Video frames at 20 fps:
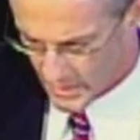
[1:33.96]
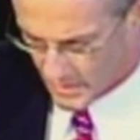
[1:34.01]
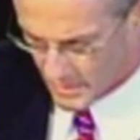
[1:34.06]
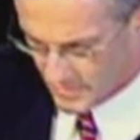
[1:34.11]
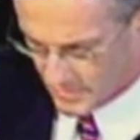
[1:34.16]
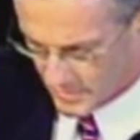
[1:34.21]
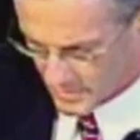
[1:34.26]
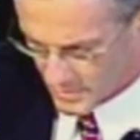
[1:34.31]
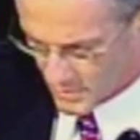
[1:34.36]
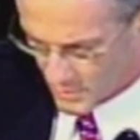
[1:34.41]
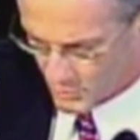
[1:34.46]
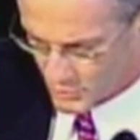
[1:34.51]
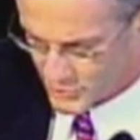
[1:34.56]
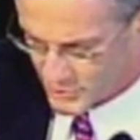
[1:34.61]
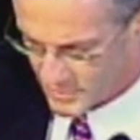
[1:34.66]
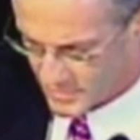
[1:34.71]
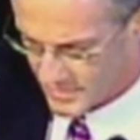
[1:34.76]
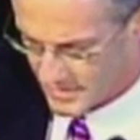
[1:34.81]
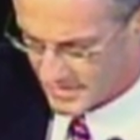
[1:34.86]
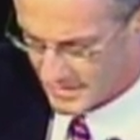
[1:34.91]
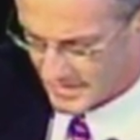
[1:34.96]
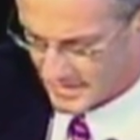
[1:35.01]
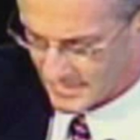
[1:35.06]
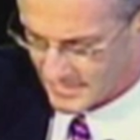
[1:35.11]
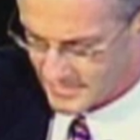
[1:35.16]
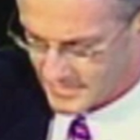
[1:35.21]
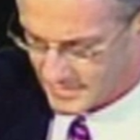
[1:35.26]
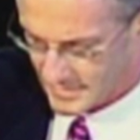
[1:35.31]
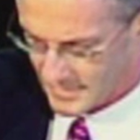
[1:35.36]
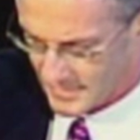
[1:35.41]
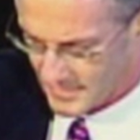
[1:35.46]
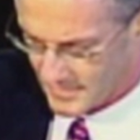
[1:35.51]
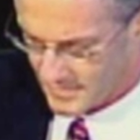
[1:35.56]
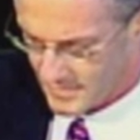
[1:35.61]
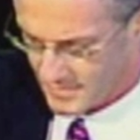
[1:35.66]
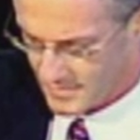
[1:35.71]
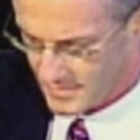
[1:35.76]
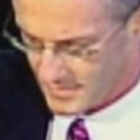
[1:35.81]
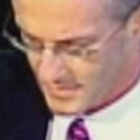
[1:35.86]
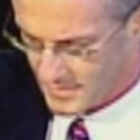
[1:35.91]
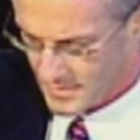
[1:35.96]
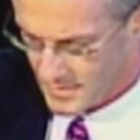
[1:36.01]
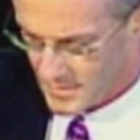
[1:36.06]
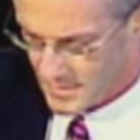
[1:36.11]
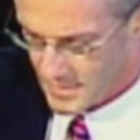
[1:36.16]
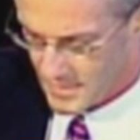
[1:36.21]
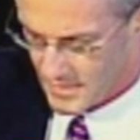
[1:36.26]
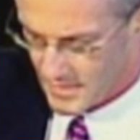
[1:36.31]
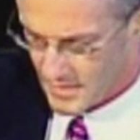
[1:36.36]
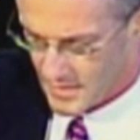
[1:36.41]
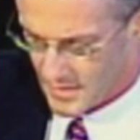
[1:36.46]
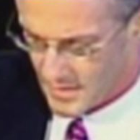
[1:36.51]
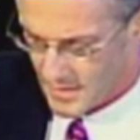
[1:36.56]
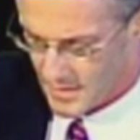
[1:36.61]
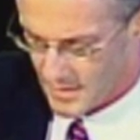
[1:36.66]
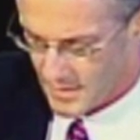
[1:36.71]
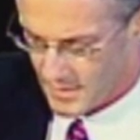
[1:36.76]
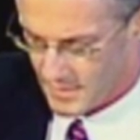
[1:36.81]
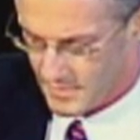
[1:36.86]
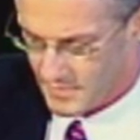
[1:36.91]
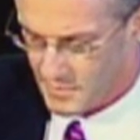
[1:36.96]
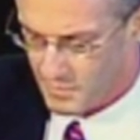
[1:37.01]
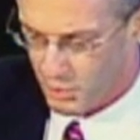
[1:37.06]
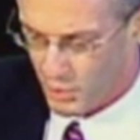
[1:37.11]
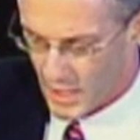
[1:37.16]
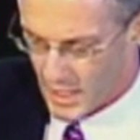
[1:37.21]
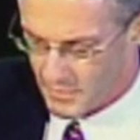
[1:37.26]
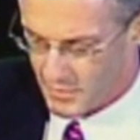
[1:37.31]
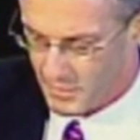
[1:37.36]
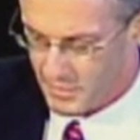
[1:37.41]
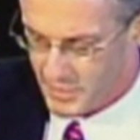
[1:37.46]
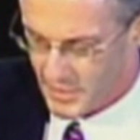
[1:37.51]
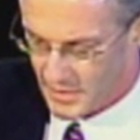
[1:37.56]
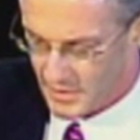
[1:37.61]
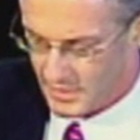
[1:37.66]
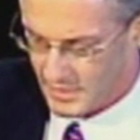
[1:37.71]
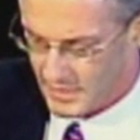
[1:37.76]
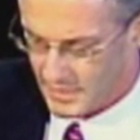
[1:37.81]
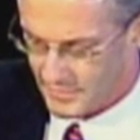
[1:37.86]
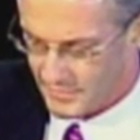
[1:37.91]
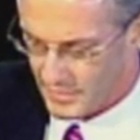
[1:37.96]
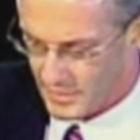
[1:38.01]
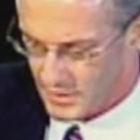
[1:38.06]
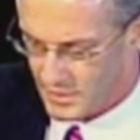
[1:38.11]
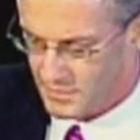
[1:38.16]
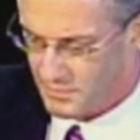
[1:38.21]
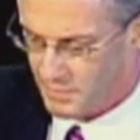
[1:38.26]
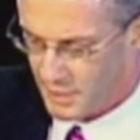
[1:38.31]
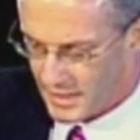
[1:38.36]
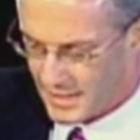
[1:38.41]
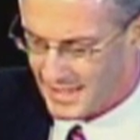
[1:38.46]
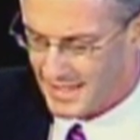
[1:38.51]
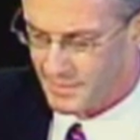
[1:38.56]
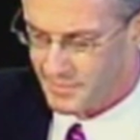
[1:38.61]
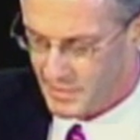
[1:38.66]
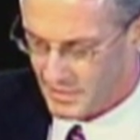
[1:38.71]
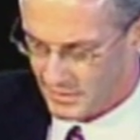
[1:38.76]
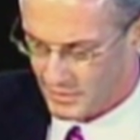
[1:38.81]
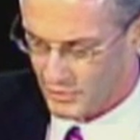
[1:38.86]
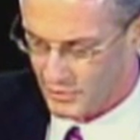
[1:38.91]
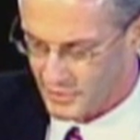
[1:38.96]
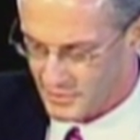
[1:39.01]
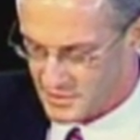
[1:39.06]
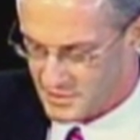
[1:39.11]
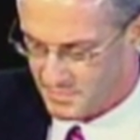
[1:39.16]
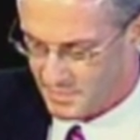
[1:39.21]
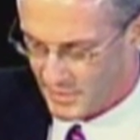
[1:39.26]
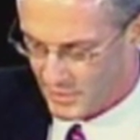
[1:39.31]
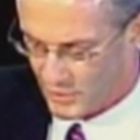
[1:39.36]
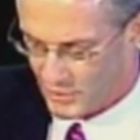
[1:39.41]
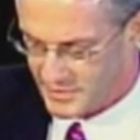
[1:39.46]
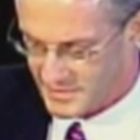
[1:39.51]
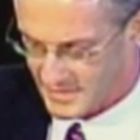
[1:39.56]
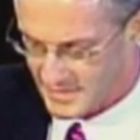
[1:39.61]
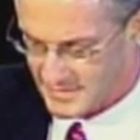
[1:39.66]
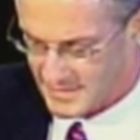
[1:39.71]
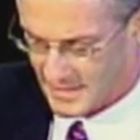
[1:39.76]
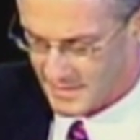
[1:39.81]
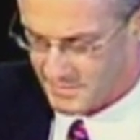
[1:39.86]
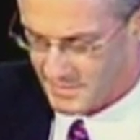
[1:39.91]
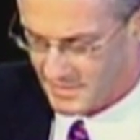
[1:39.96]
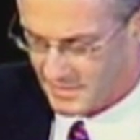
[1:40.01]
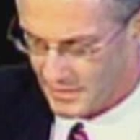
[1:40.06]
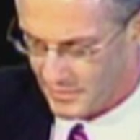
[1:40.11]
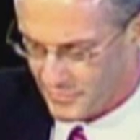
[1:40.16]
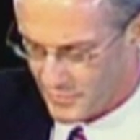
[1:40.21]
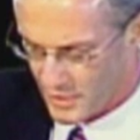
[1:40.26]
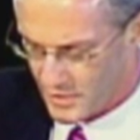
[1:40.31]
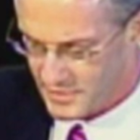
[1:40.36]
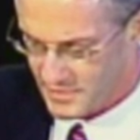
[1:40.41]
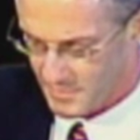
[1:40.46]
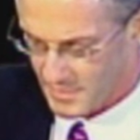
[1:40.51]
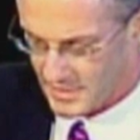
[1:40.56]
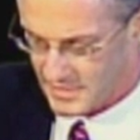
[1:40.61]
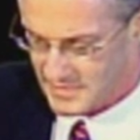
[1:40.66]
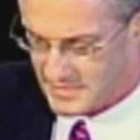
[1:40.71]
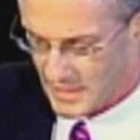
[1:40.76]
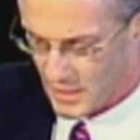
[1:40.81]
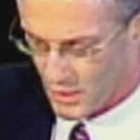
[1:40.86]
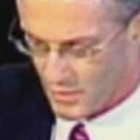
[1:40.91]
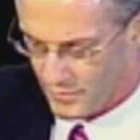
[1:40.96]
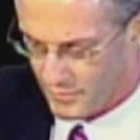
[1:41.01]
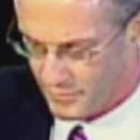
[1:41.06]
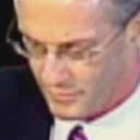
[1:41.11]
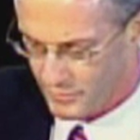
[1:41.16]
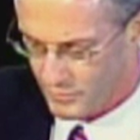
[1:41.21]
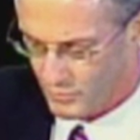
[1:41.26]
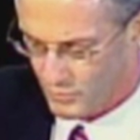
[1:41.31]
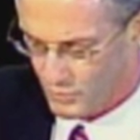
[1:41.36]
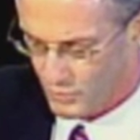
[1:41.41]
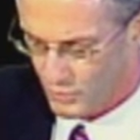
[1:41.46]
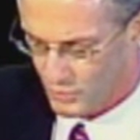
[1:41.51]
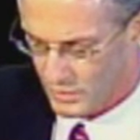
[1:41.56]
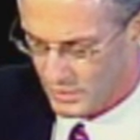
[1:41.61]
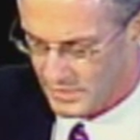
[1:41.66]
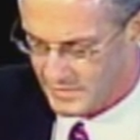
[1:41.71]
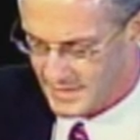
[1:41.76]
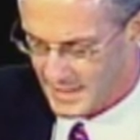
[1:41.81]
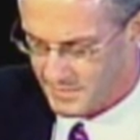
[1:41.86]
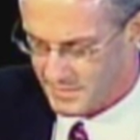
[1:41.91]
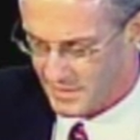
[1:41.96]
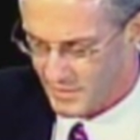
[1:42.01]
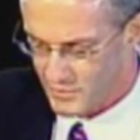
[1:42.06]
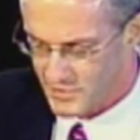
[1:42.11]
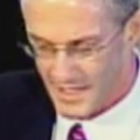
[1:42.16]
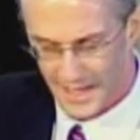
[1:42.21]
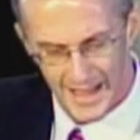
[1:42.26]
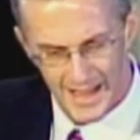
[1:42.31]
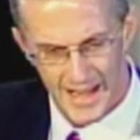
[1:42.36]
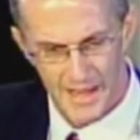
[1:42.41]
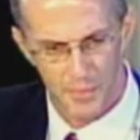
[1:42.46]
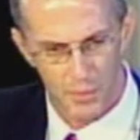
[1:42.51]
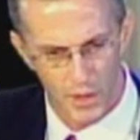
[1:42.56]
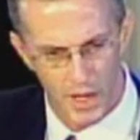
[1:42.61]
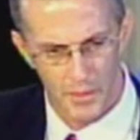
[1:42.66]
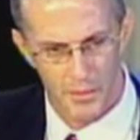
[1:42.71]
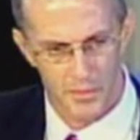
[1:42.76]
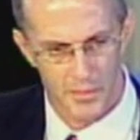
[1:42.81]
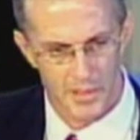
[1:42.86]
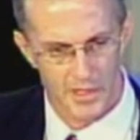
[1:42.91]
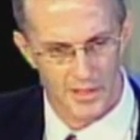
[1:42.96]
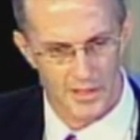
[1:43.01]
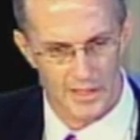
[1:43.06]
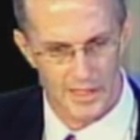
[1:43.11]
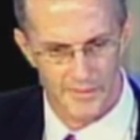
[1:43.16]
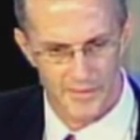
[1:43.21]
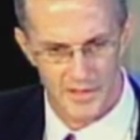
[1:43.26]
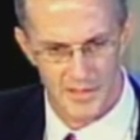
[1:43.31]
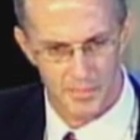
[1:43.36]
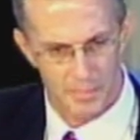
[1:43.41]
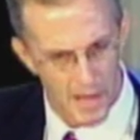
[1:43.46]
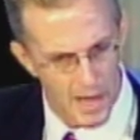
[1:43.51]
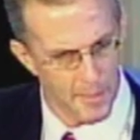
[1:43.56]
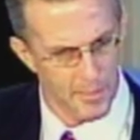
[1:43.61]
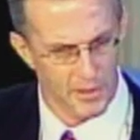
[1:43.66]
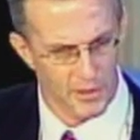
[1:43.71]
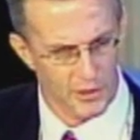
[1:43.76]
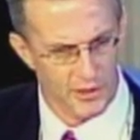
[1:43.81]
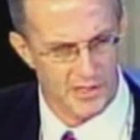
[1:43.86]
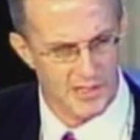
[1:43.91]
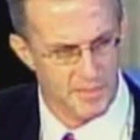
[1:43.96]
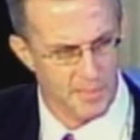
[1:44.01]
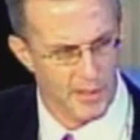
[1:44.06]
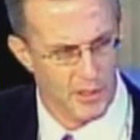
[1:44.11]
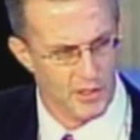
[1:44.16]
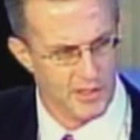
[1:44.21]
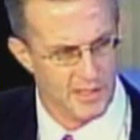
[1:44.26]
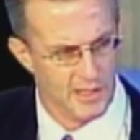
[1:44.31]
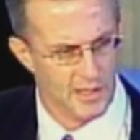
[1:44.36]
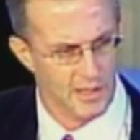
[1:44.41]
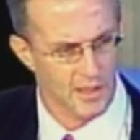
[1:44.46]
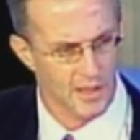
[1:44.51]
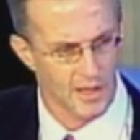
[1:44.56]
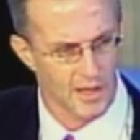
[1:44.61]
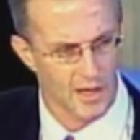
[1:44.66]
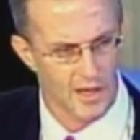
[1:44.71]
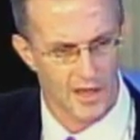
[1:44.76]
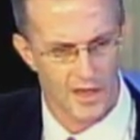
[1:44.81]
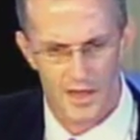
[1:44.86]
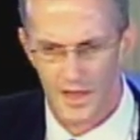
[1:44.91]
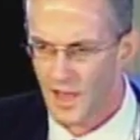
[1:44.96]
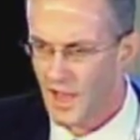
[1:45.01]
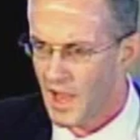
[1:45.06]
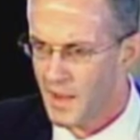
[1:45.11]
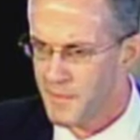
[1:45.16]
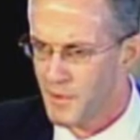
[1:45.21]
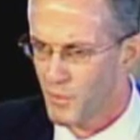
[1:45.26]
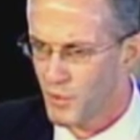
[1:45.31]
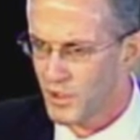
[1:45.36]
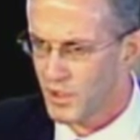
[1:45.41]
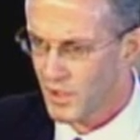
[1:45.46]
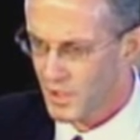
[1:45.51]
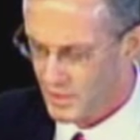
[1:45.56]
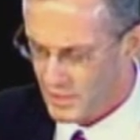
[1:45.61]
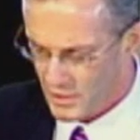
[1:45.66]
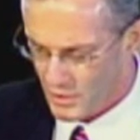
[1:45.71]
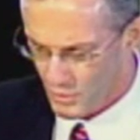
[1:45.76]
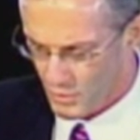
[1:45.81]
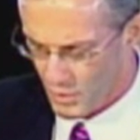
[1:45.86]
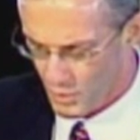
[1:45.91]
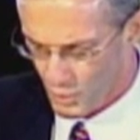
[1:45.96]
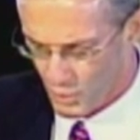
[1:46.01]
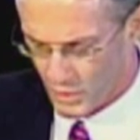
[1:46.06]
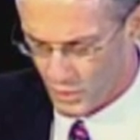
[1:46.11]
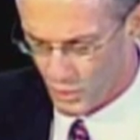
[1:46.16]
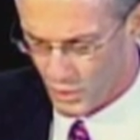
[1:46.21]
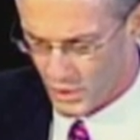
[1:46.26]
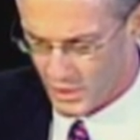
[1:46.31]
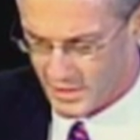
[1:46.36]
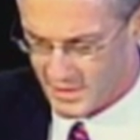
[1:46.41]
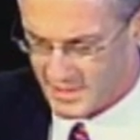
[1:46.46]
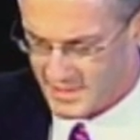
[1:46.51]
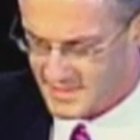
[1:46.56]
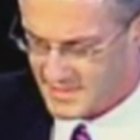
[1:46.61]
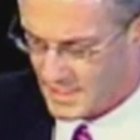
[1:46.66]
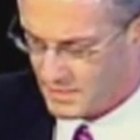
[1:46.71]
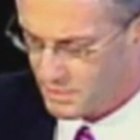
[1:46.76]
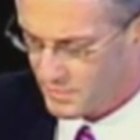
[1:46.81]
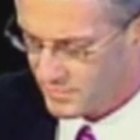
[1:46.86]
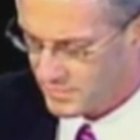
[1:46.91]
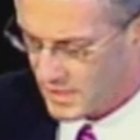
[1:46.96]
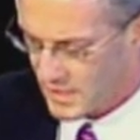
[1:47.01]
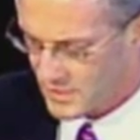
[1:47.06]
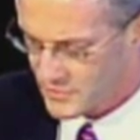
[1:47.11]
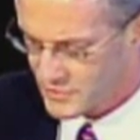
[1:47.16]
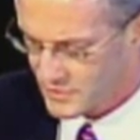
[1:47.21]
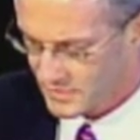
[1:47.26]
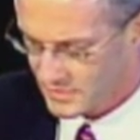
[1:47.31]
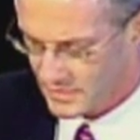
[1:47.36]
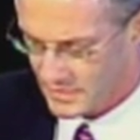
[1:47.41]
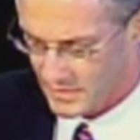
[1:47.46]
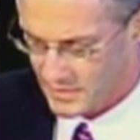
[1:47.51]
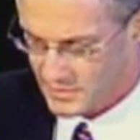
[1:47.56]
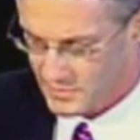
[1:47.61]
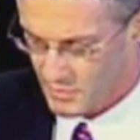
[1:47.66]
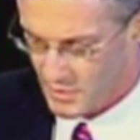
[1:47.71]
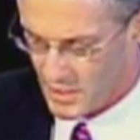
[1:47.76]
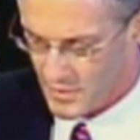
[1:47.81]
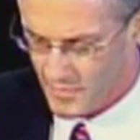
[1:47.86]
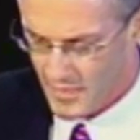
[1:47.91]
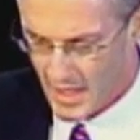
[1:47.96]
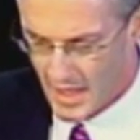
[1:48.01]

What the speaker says: the notion that the probability of unpopular conspiracies, and I immediately thought to myself, well, does that mean there's a high probability if it's popular conspiracy? I mean, where does this type of logic lead us? Well,